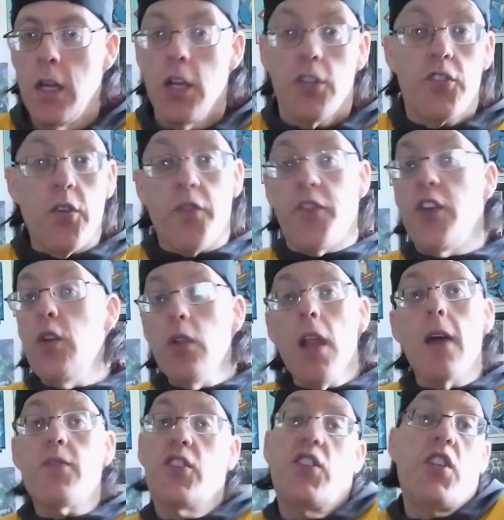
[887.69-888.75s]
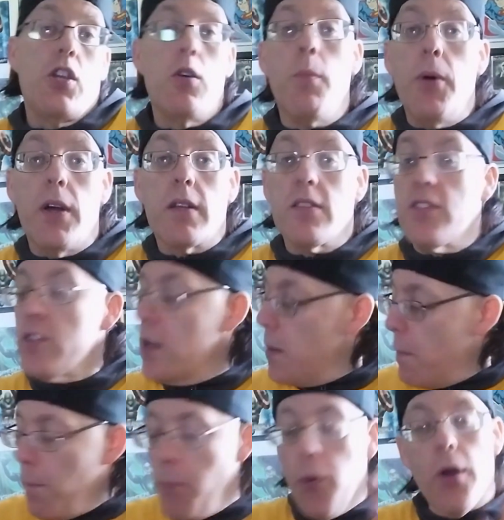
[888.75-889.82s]
So if you love steelbooks,
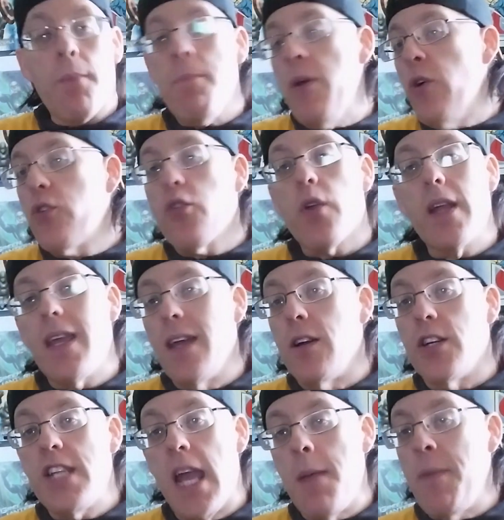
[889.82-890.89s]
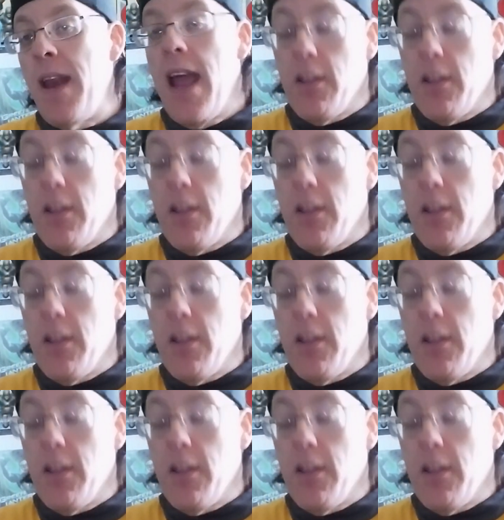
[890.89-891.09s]
boy, Mill Creek Entertainment